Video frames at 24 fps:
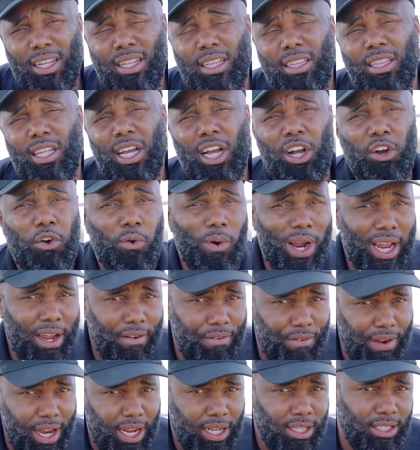The quick
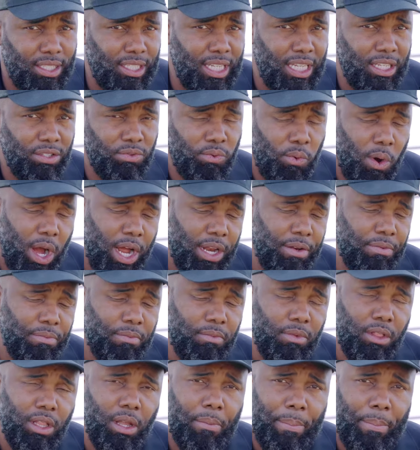fix is, one,